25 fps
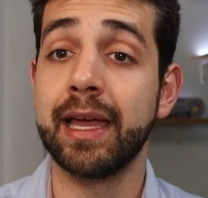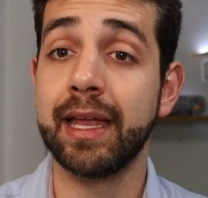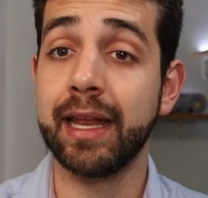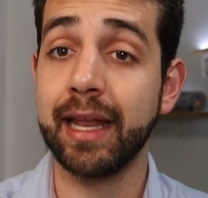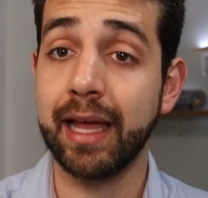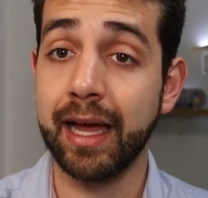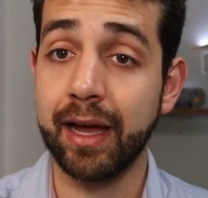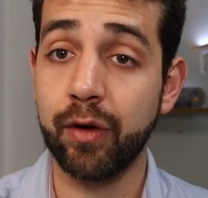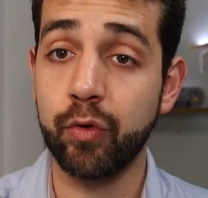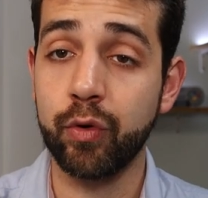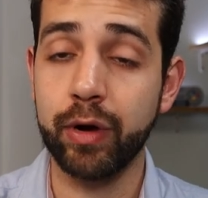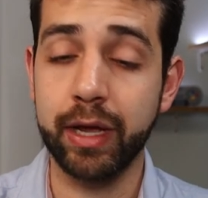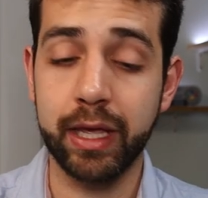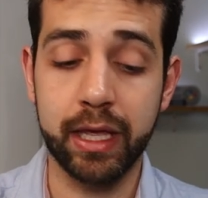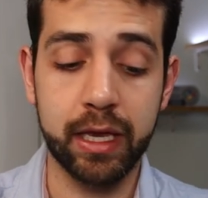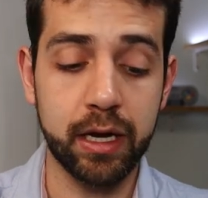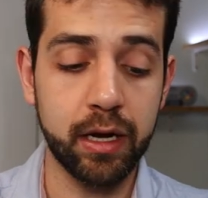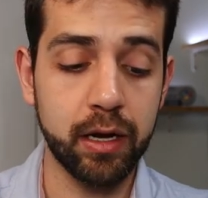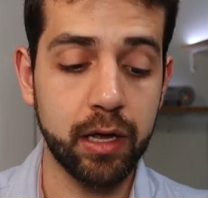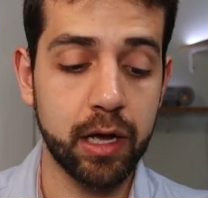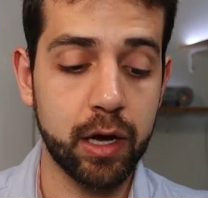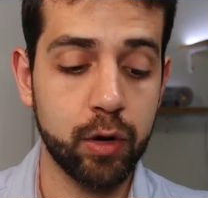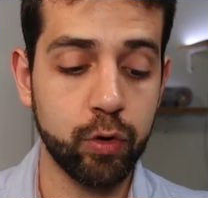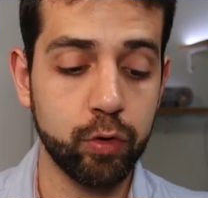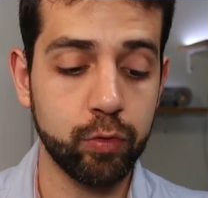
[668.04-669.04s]
And now
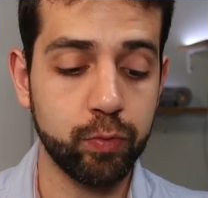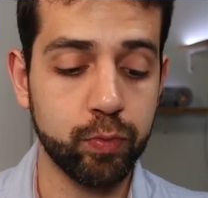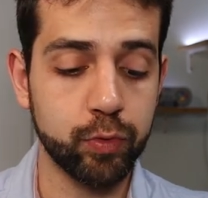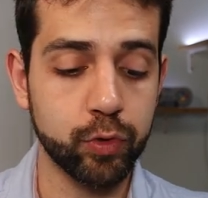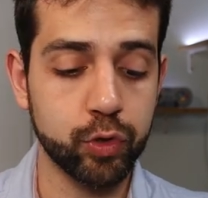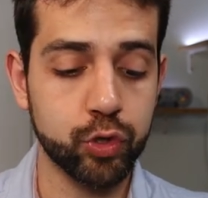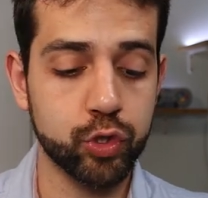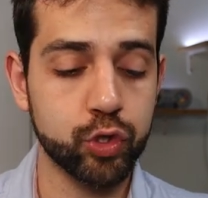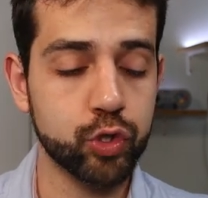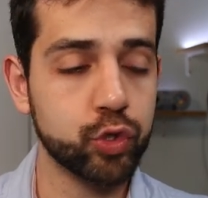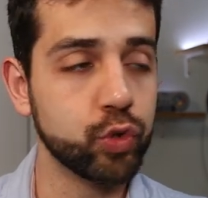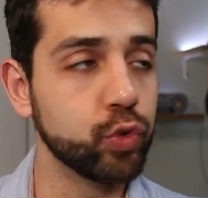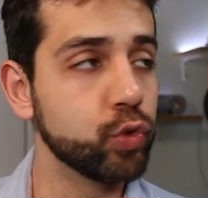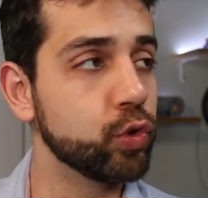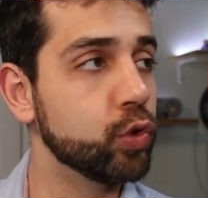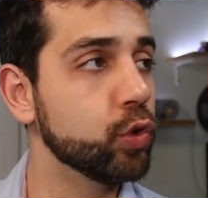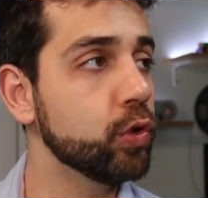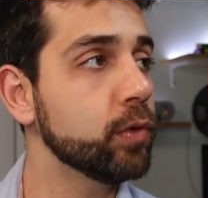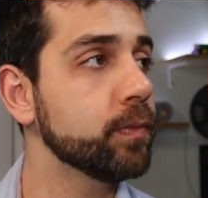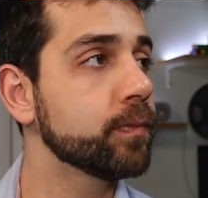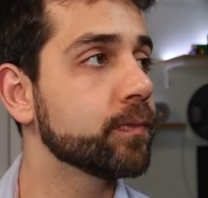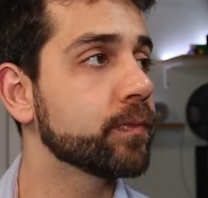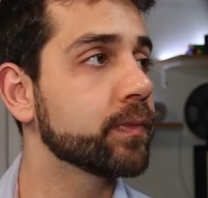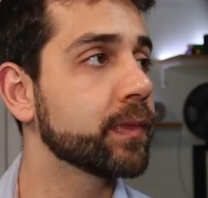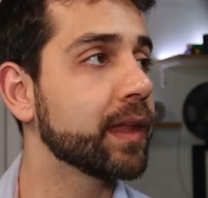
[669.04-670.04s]
here I will put
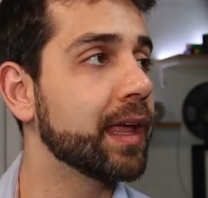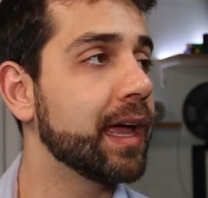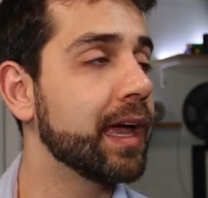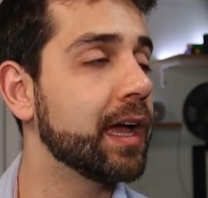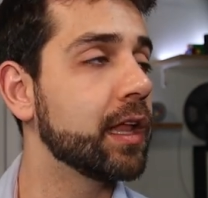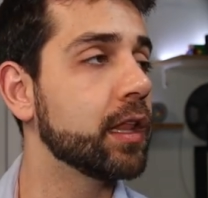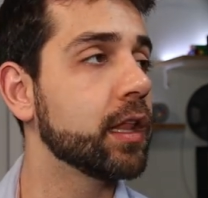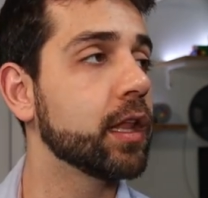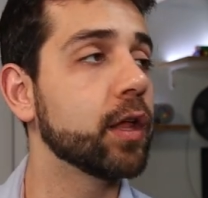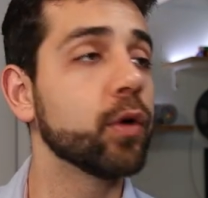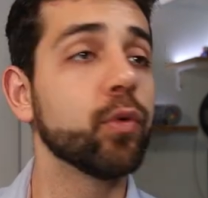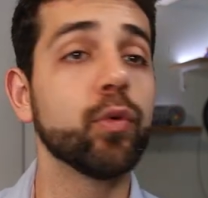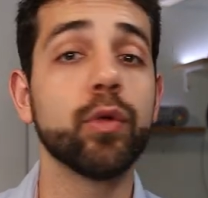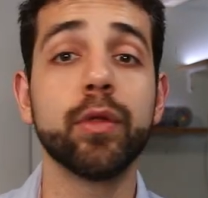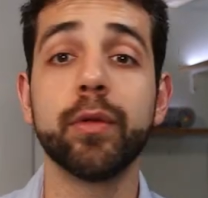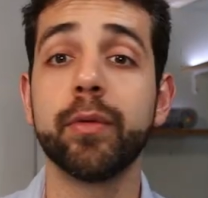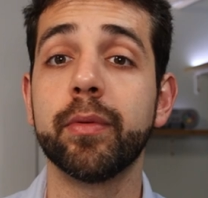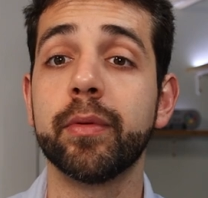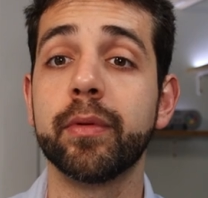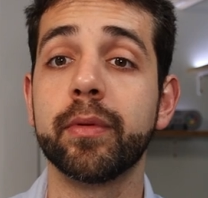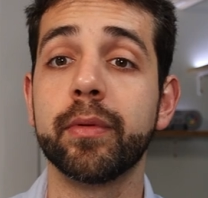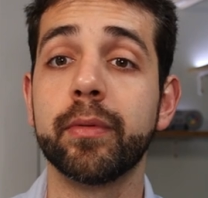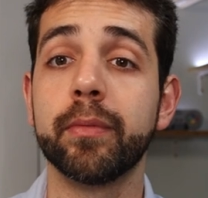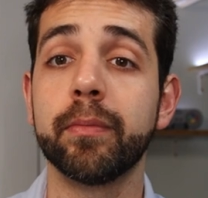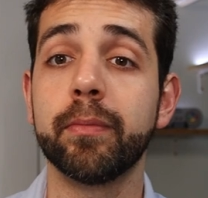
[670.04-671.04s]
sudo and I will
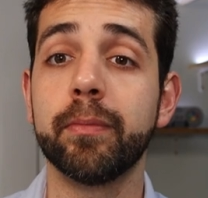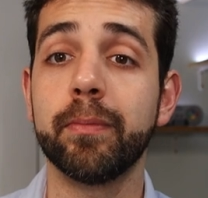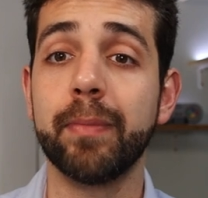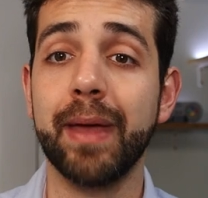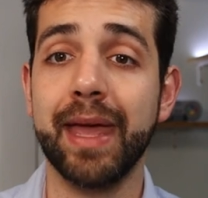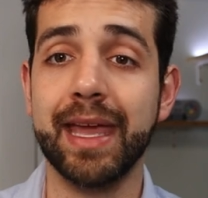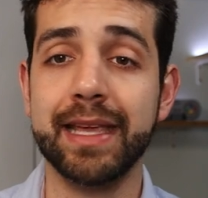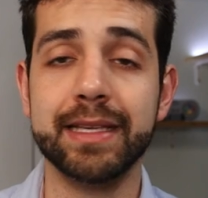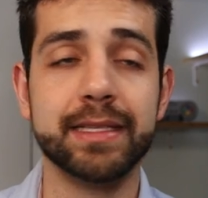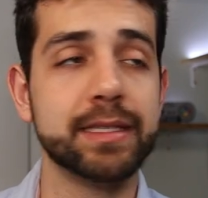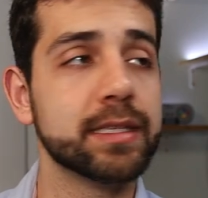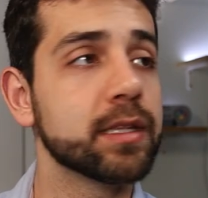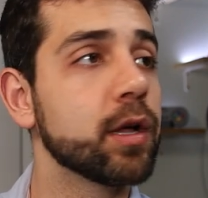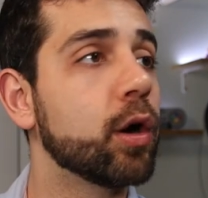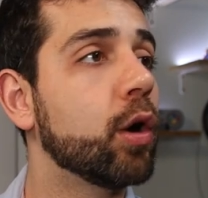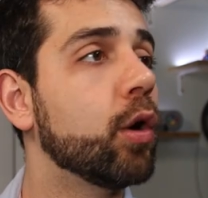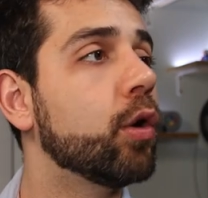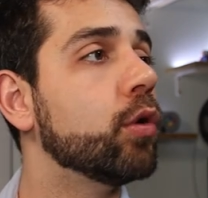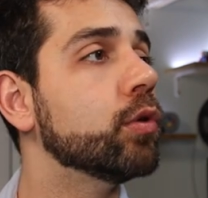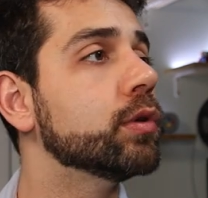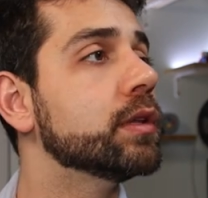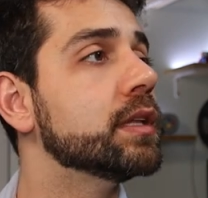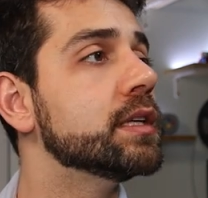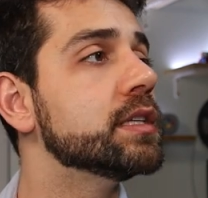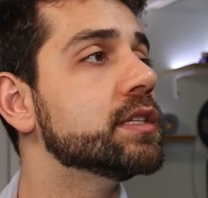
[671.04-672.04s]
paste
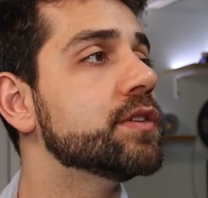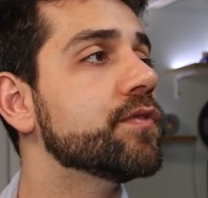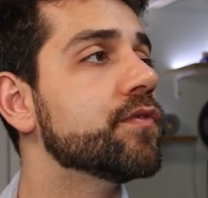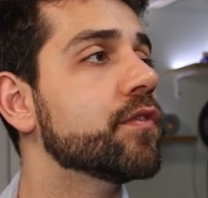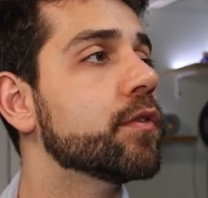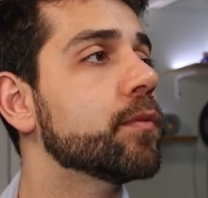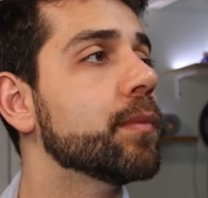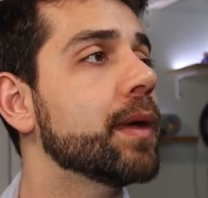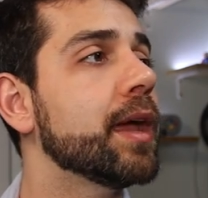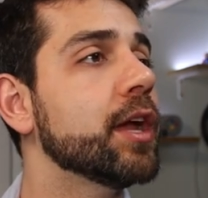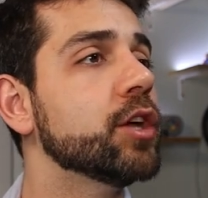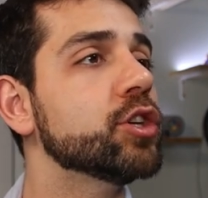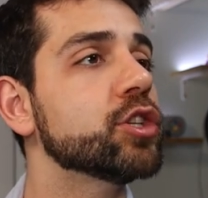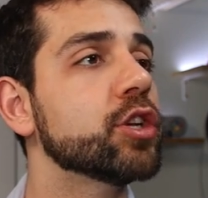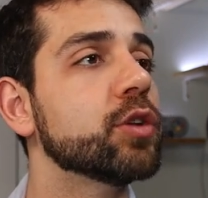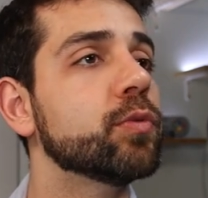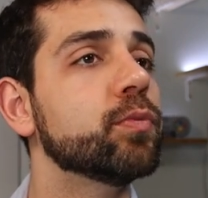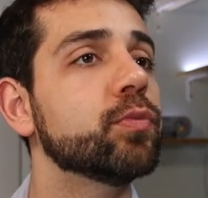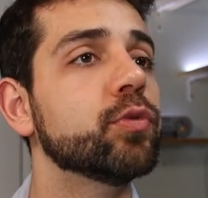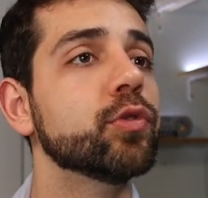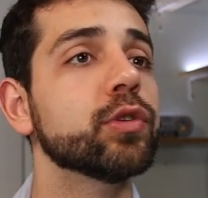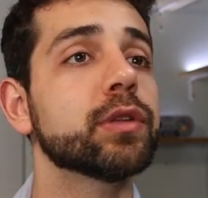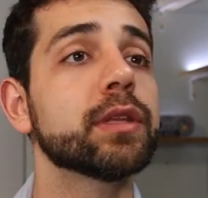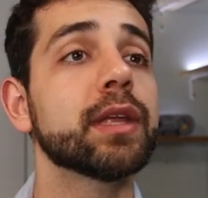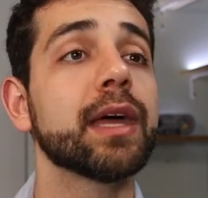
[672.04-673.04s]
all this information
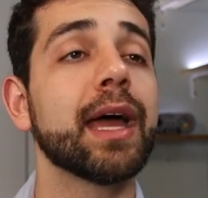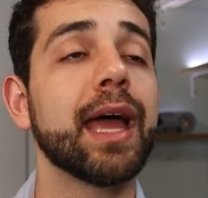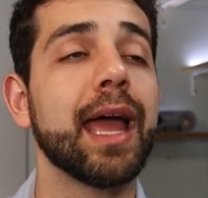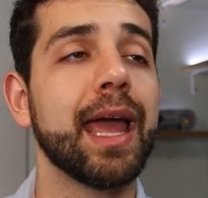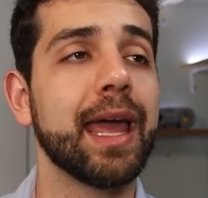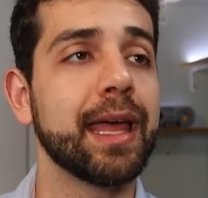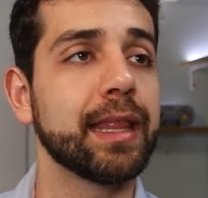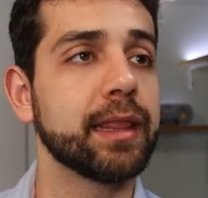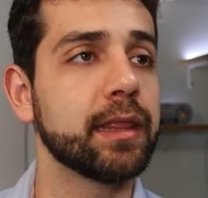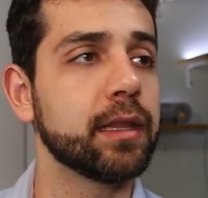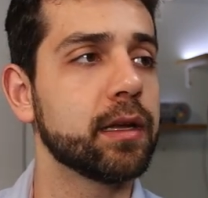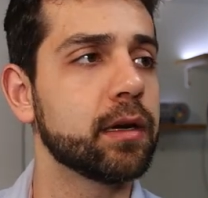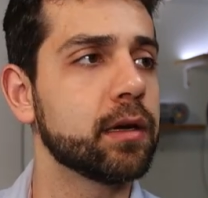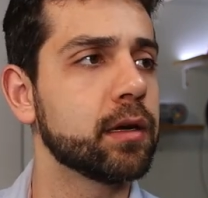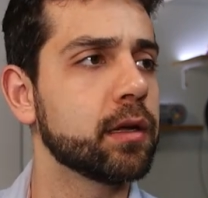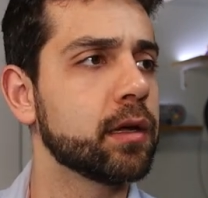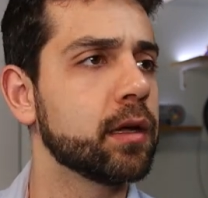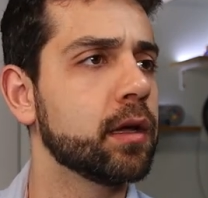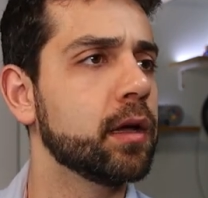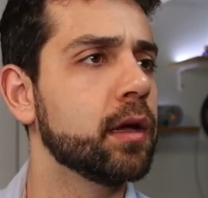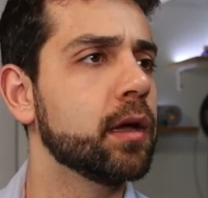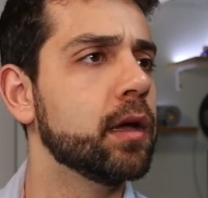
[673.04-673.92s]
and put enter.